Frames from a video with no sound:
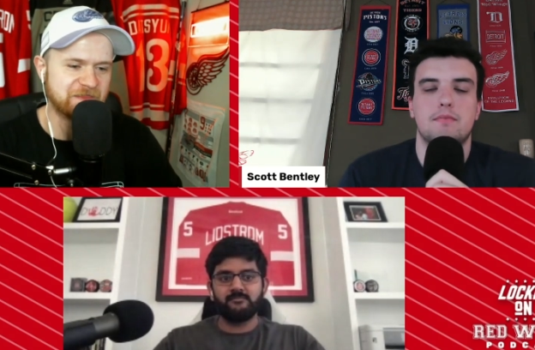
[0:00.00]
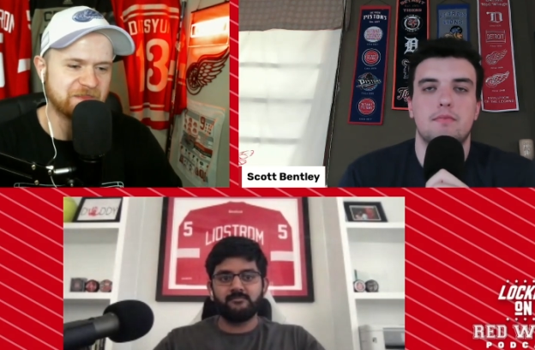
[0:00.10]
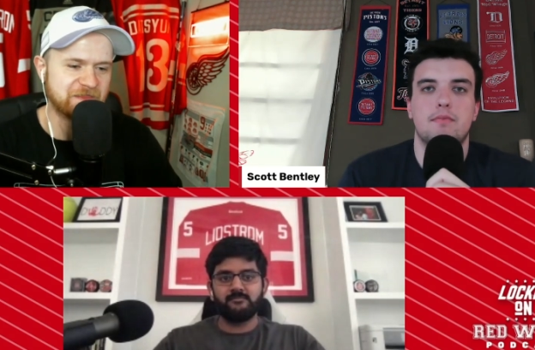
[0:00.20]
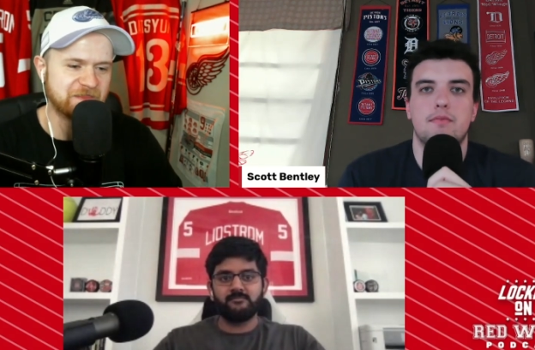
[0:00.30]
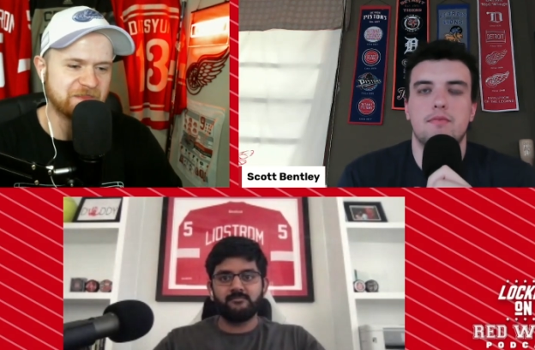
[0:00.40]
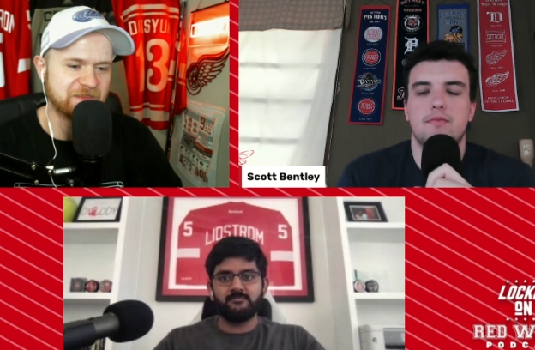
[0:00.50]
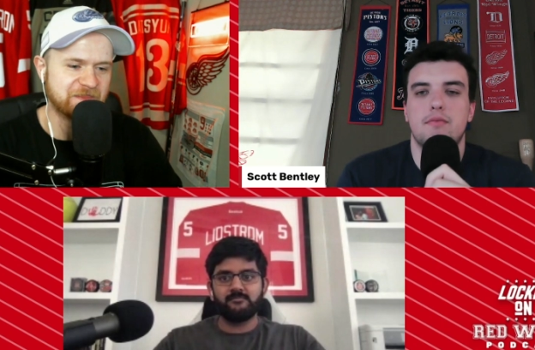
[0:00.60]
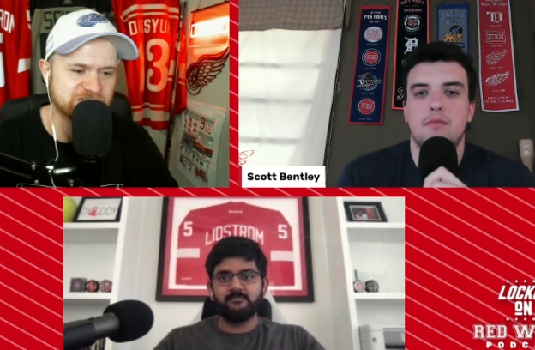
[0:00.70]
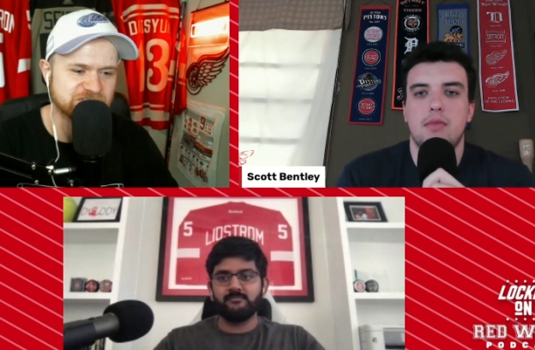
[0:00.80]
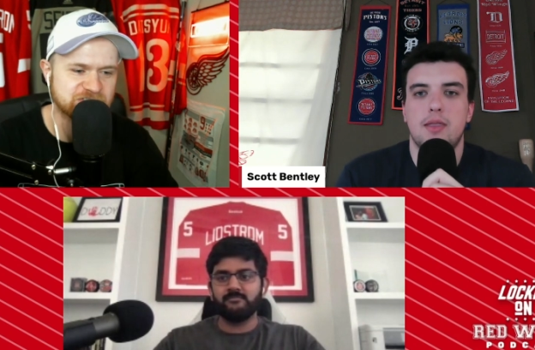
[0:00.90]
Speaker 1: Iyer
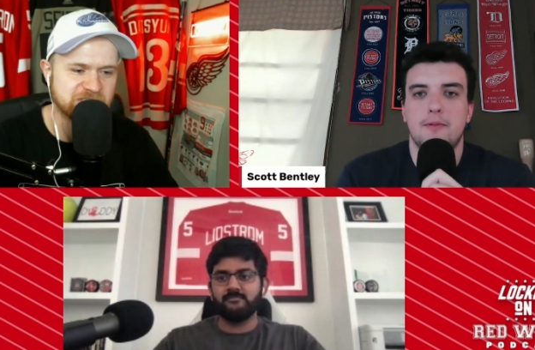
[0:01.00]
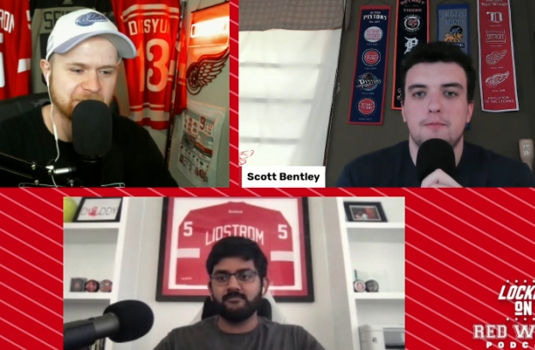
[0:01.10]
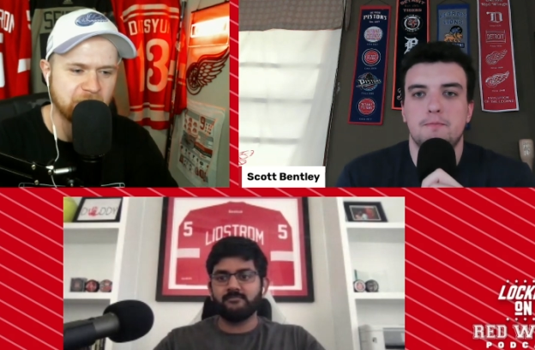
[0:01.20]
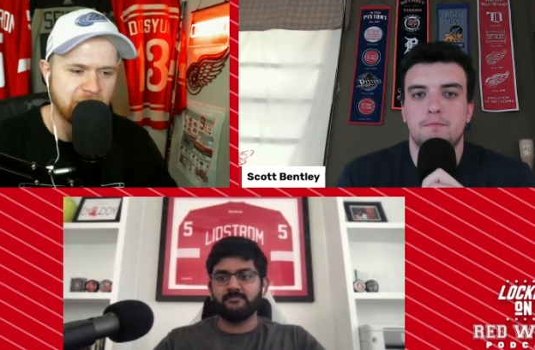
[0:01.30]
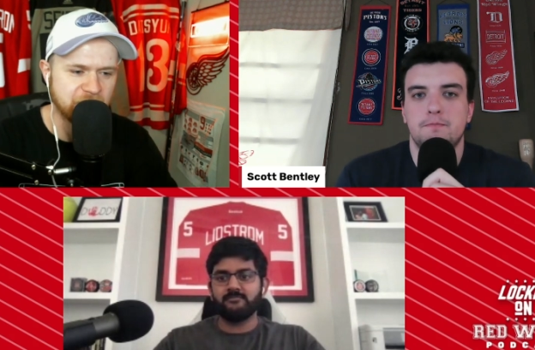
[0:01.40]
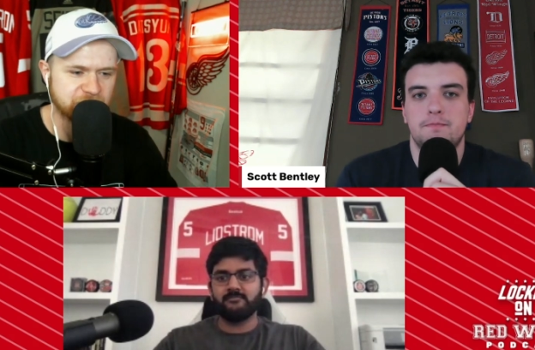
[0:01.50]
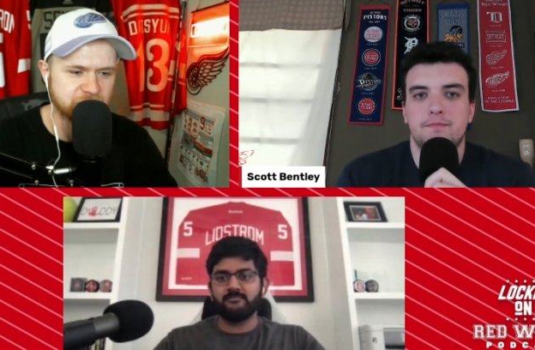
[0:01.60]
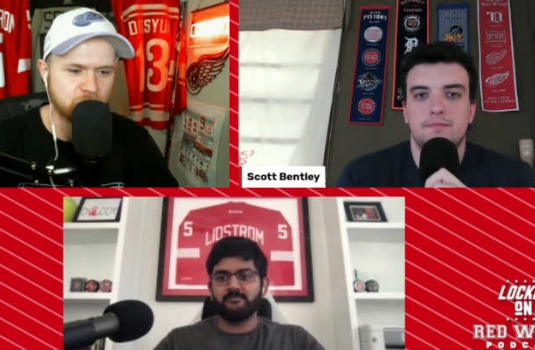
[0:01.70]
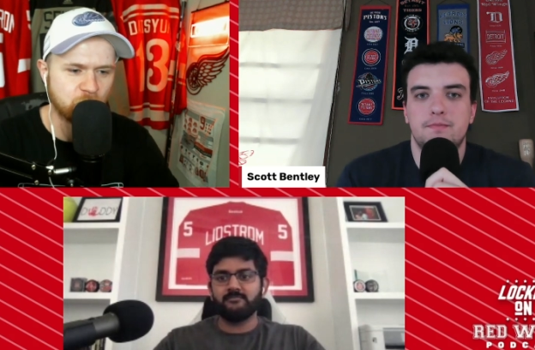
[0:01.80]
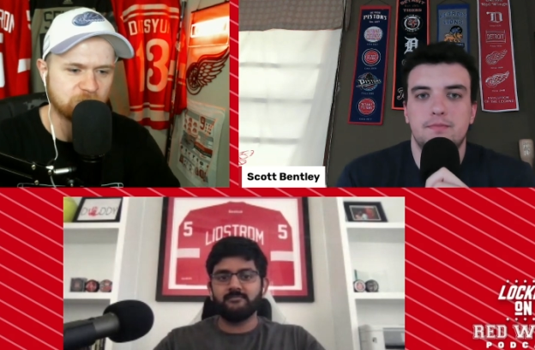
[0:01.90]
joins us to talk
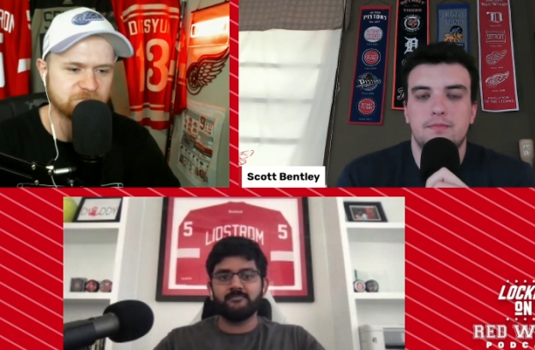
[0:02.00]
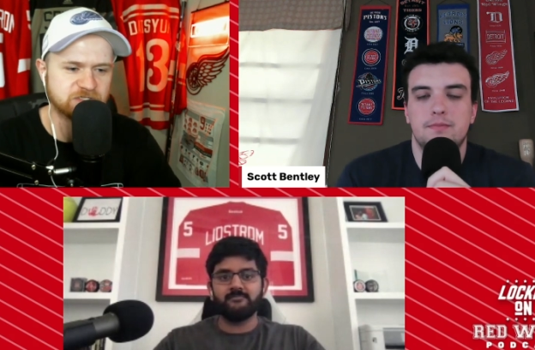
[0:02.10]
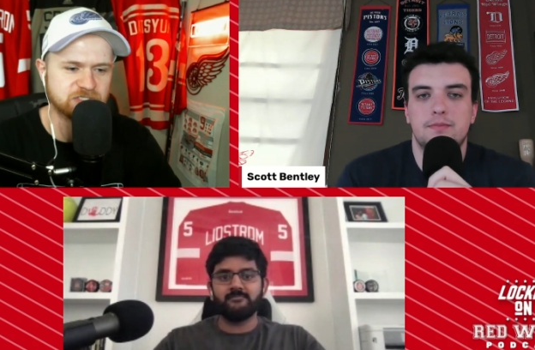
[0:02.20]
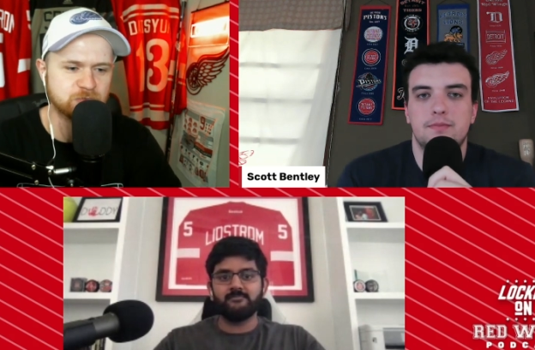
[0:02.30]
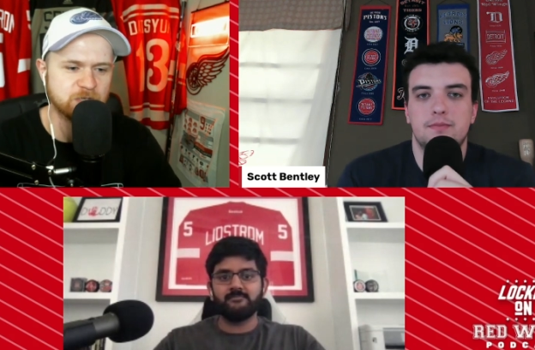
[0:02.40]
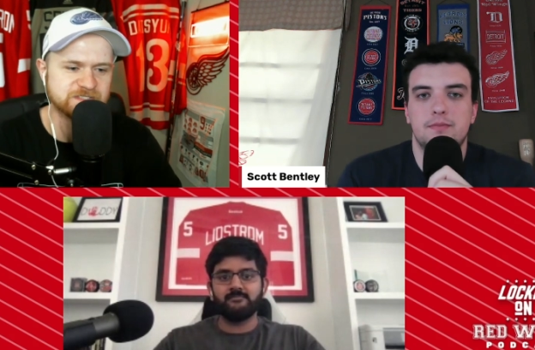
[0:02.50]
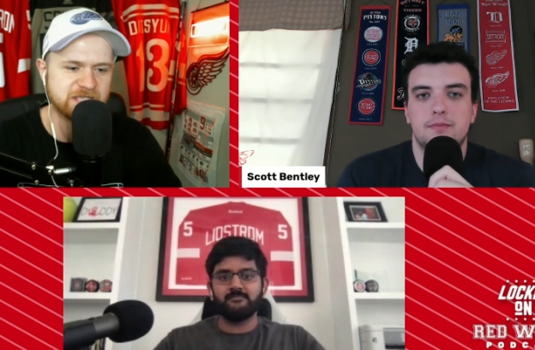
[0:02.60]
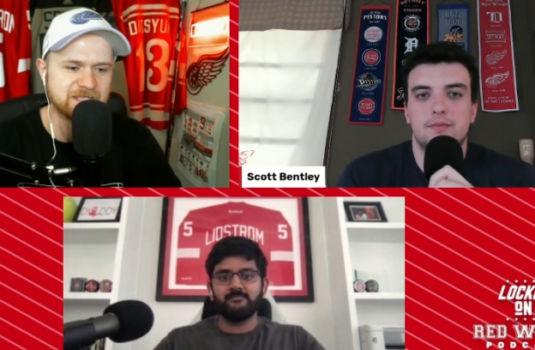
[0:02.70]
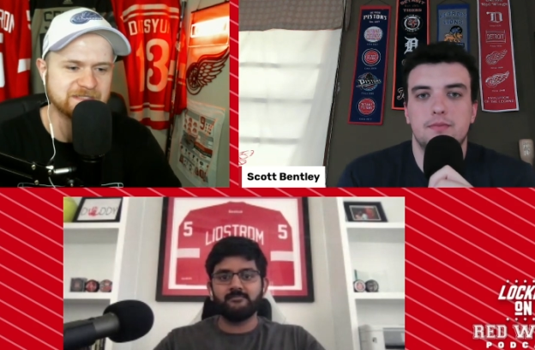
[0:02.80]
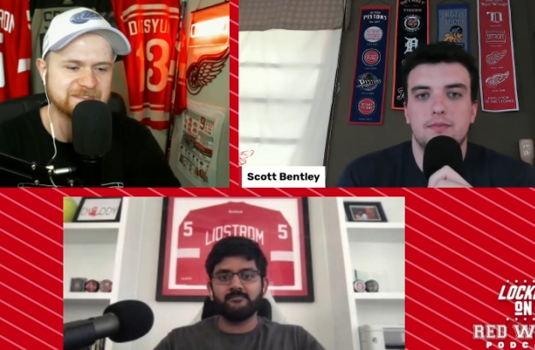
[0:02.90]
Oliver Moore of the
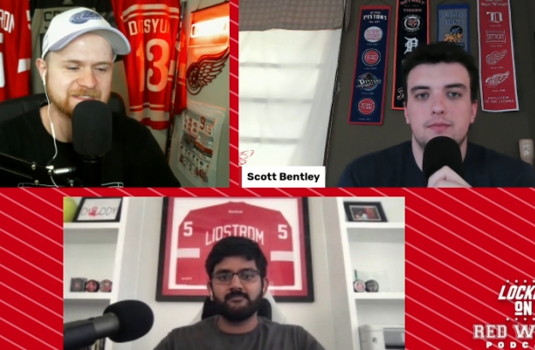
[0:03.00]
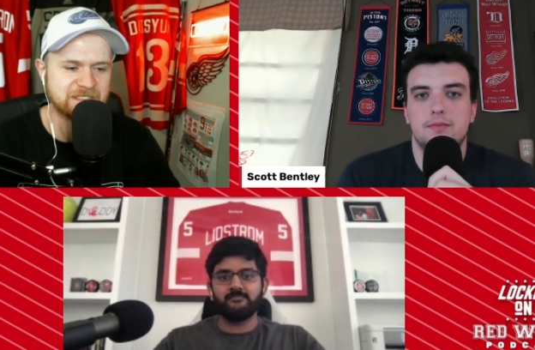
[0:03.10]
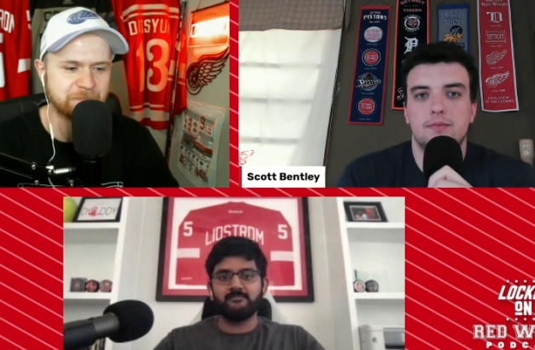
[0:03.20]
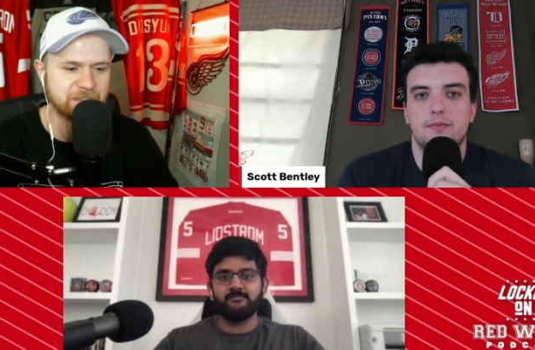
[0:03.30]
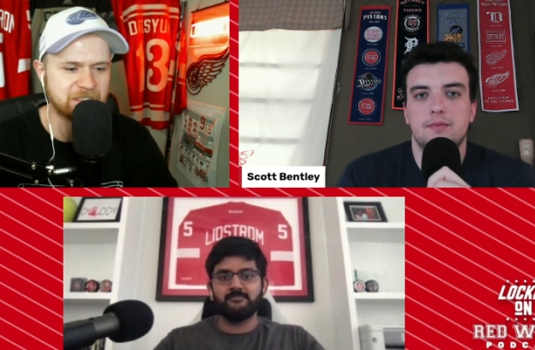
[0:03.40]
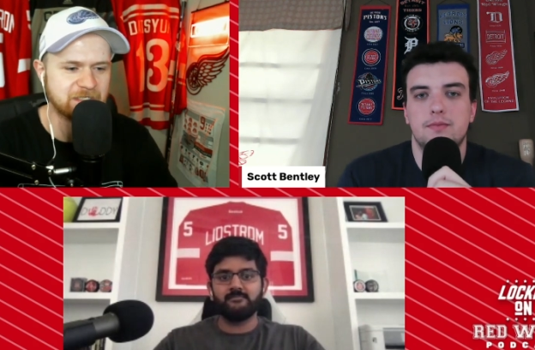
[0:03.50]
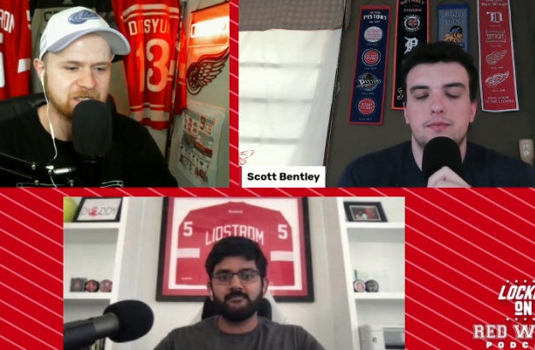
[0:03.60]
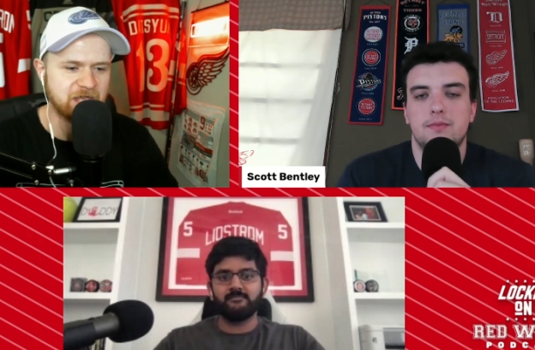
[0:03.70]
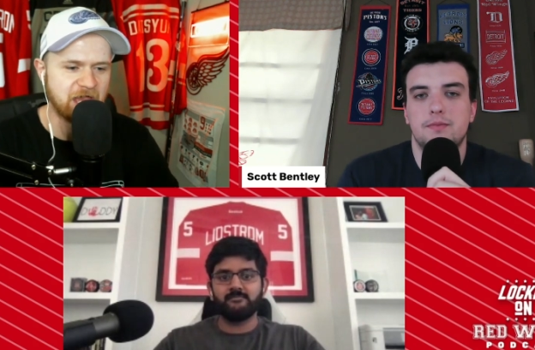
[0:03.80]
USNTDP